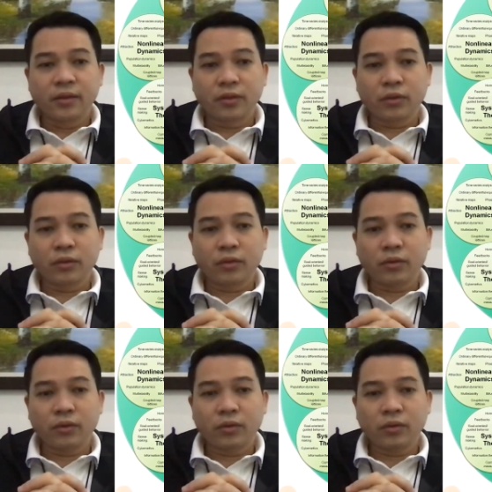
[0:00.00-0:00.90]

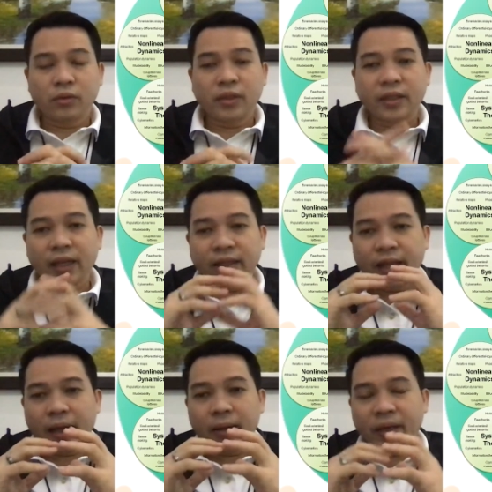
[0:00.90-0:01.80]
So the
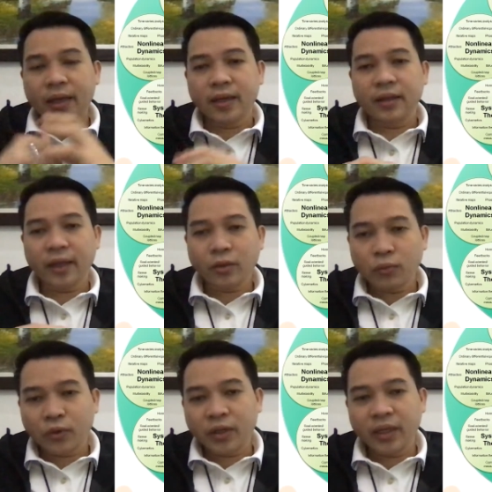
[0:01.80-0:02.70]
dynamic
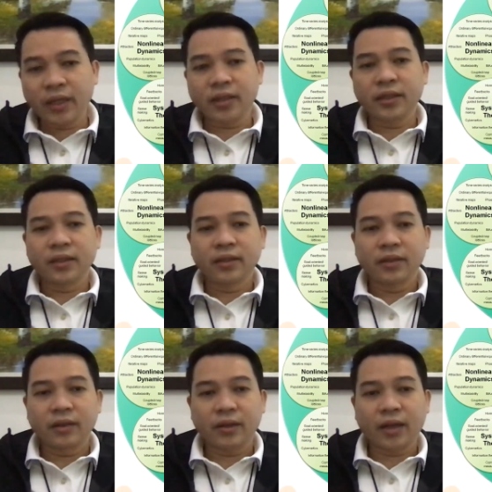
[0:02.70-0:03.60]
network here,
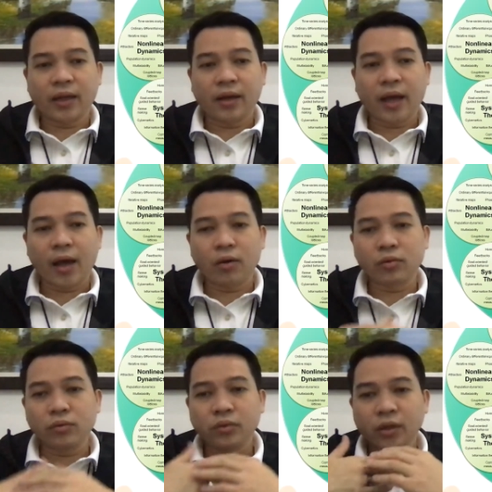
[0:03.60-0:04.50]

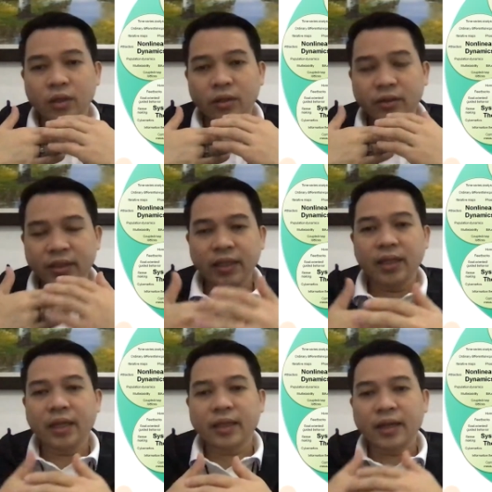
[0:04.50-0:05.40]
how
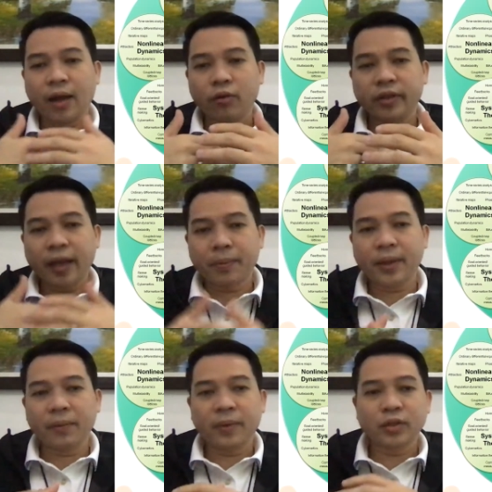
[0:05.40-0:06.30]
resilient and how
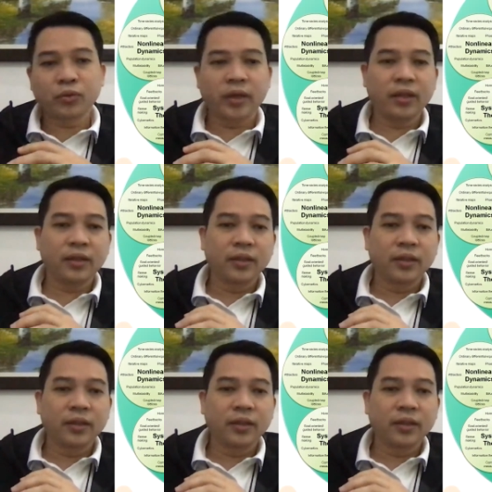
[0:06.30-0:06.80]
adaptive as well,